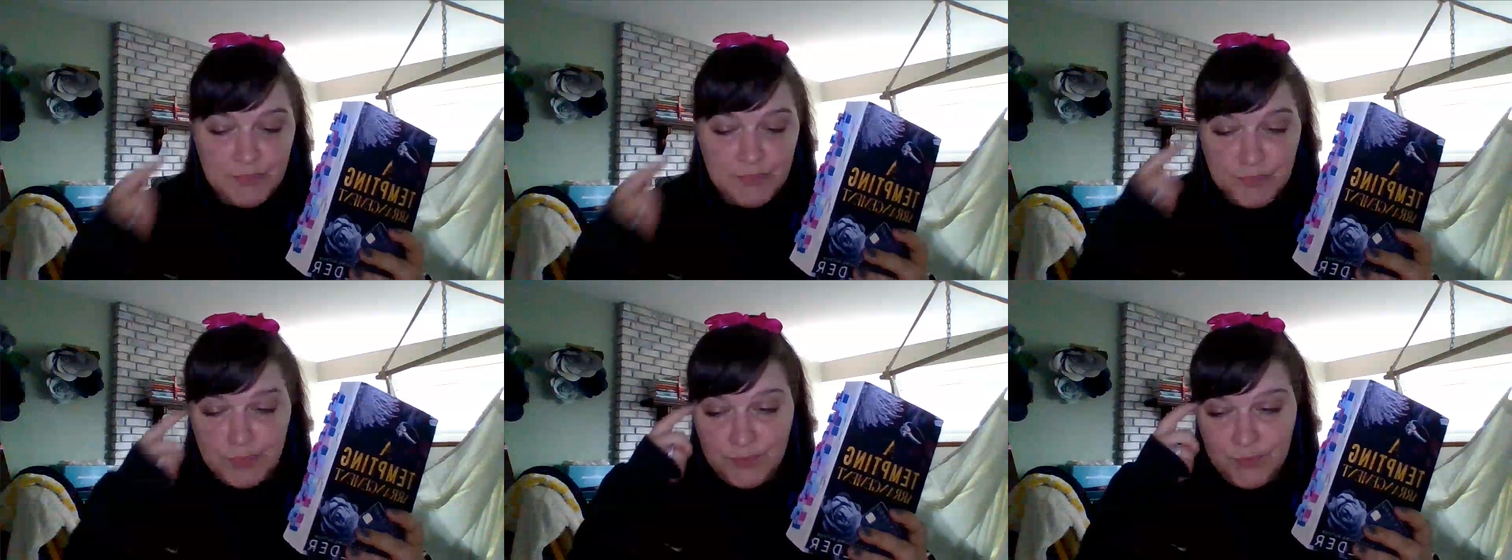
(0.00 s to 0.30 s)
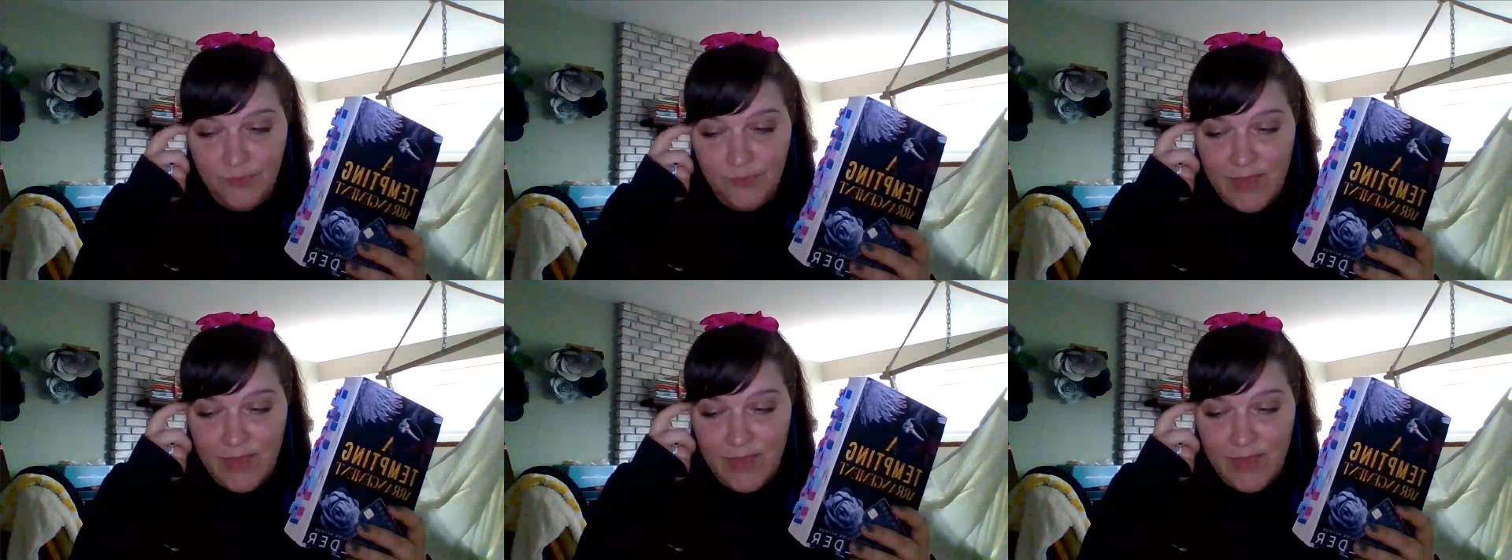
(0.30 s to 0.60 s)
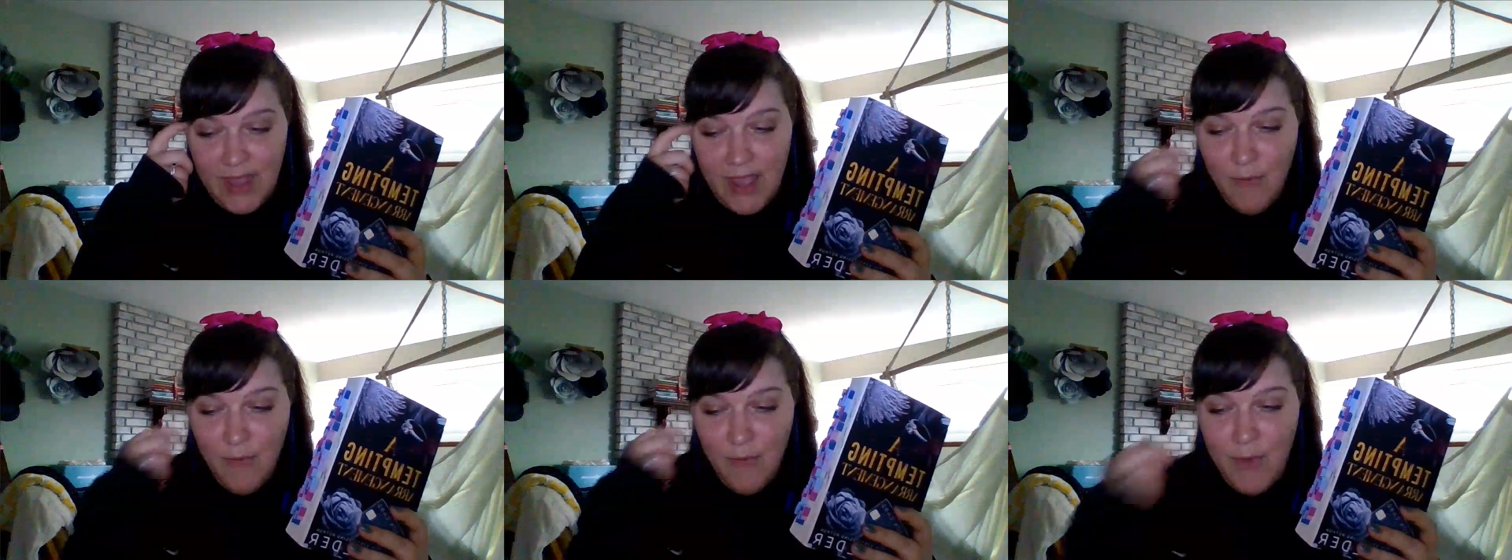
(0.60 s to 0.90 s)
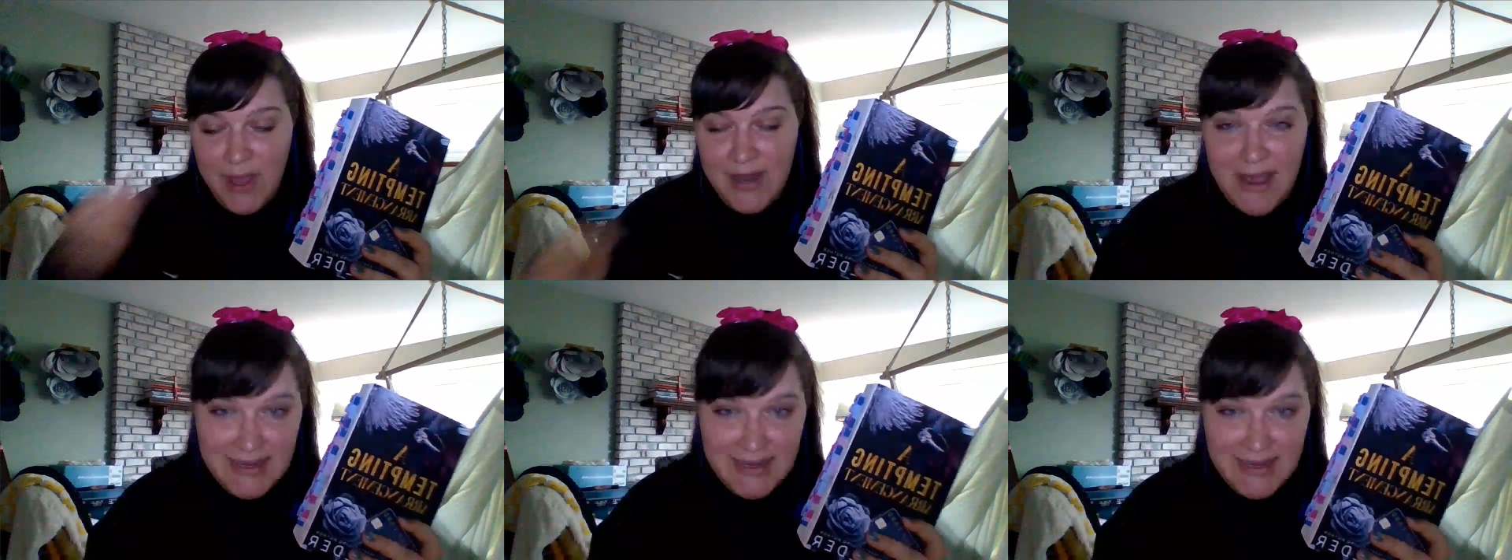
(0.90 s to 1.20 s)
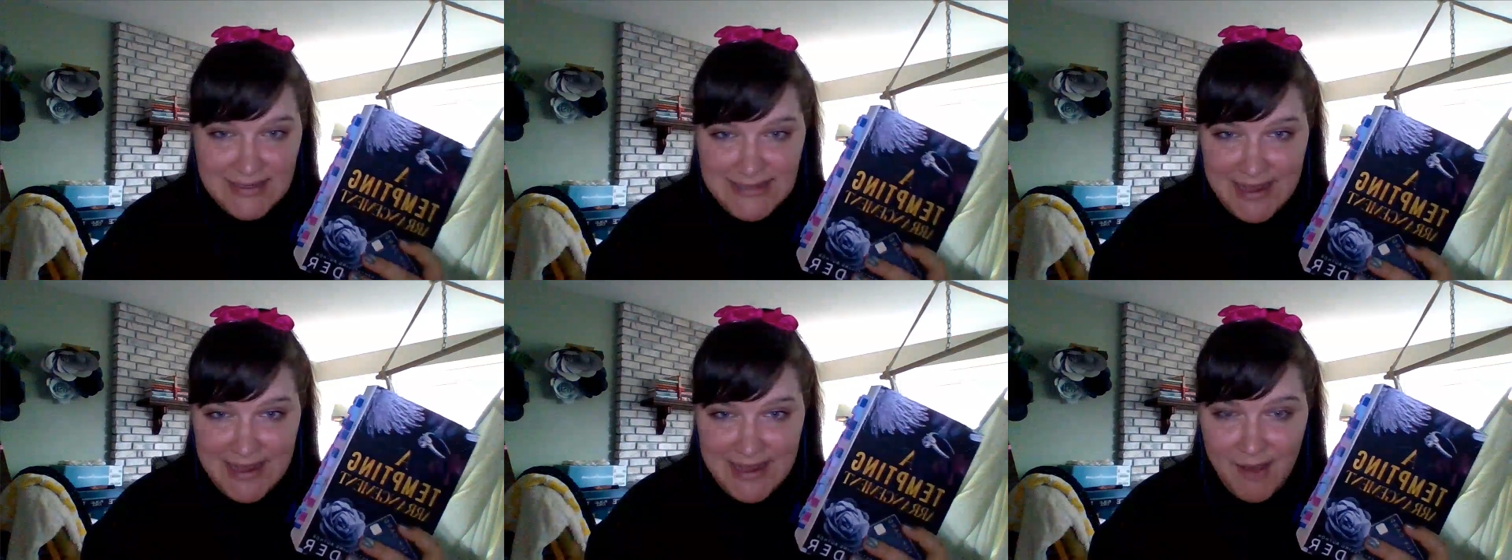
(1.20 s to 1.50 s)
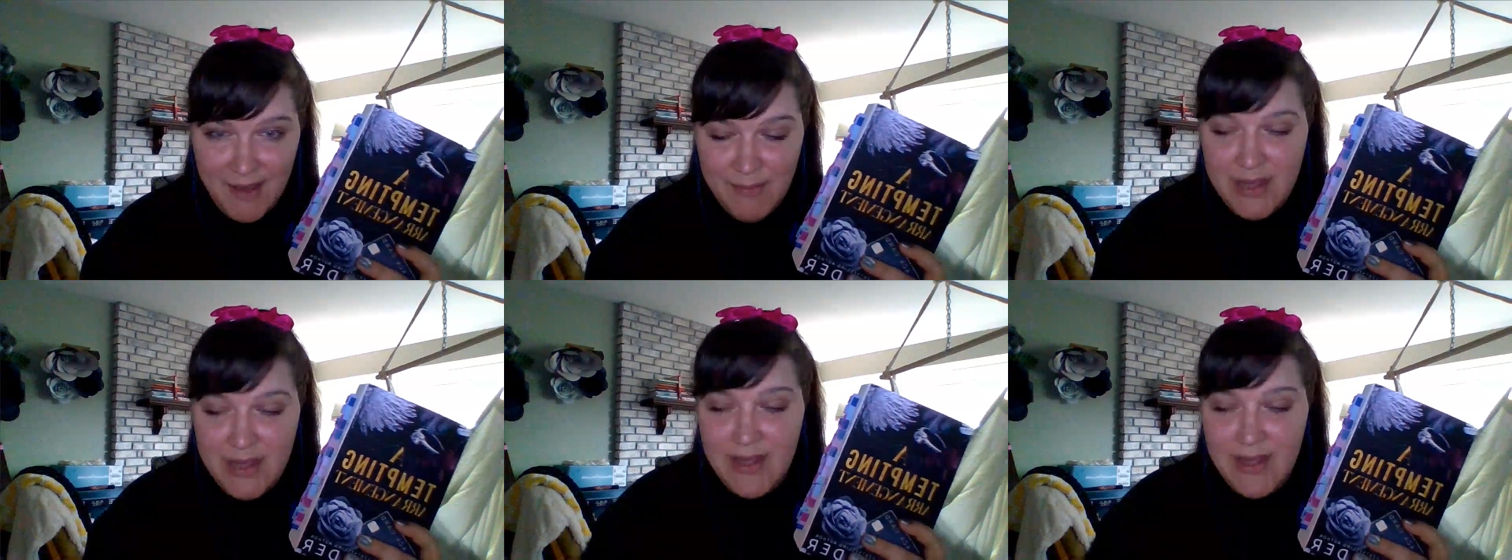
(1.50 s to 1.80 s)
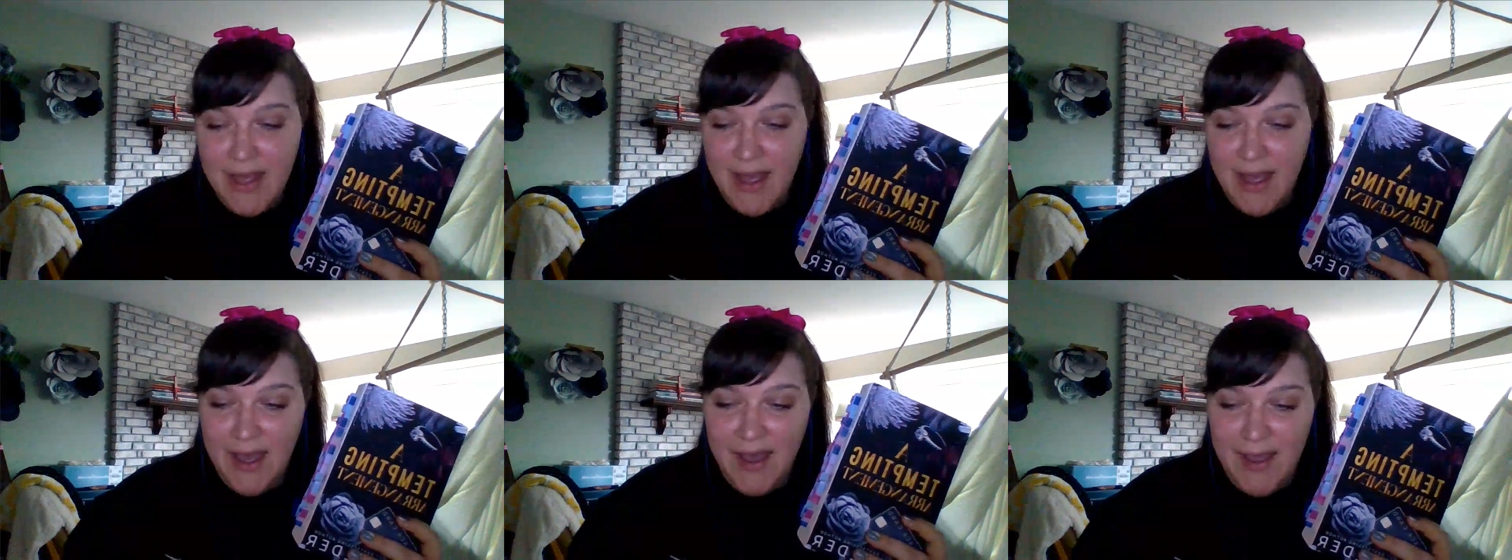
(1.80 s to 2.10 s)
So there is
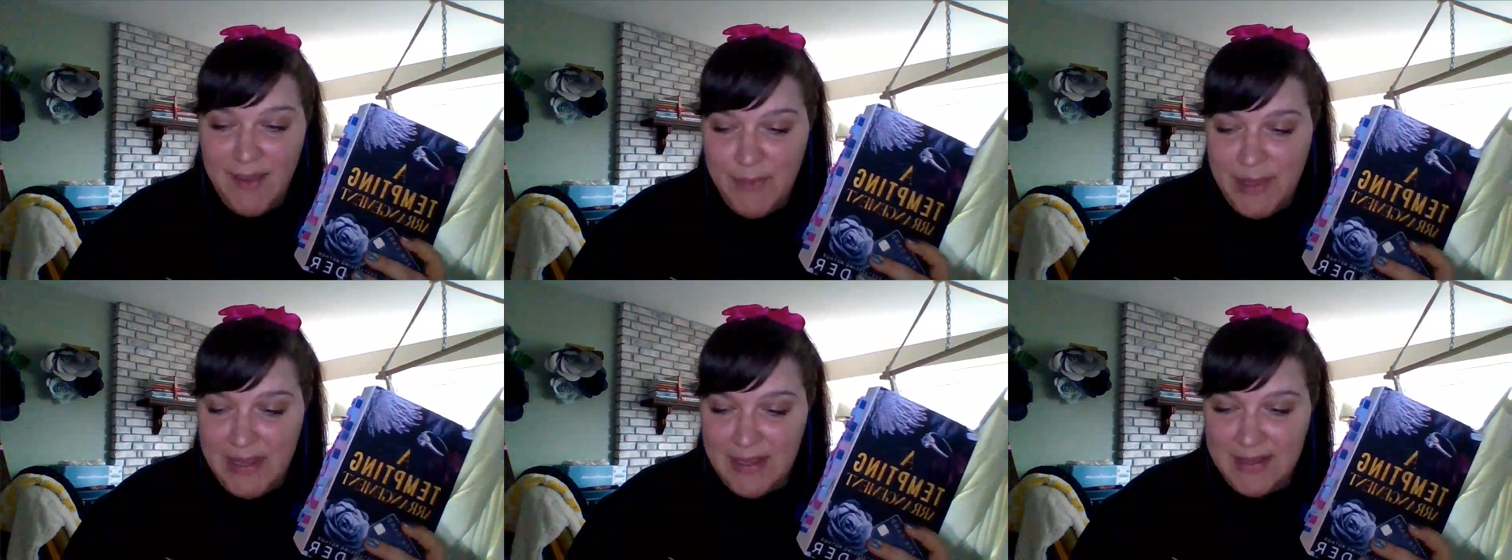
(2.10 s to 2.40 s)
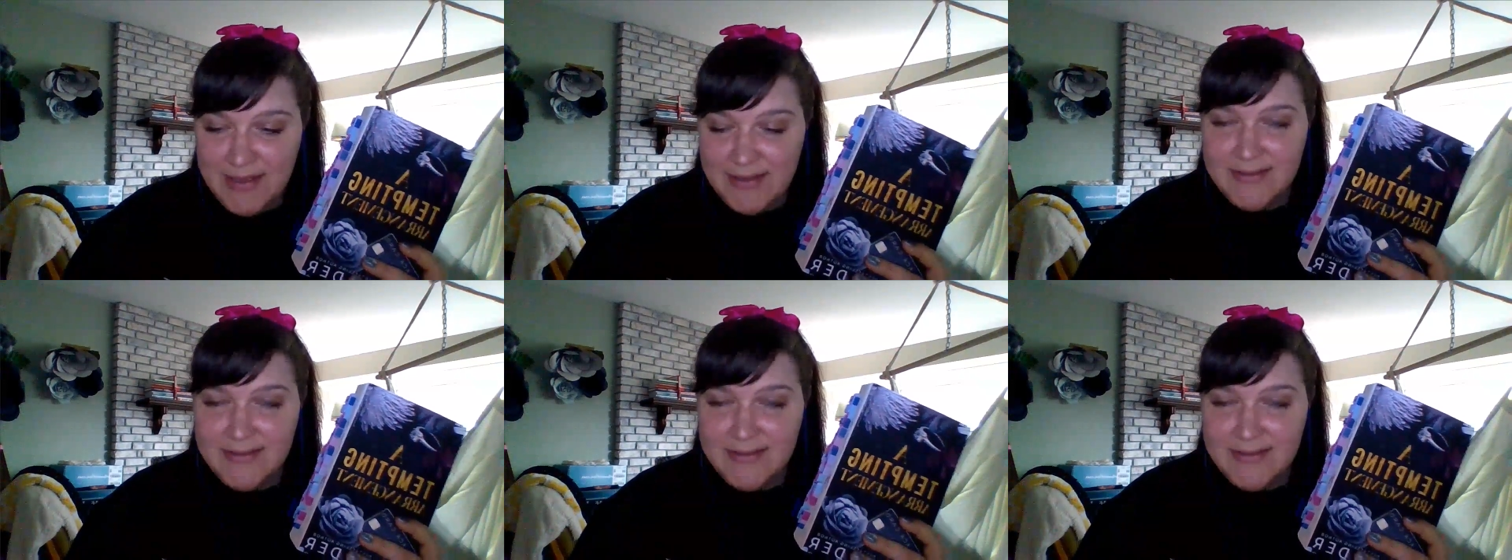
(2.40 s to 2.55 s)
a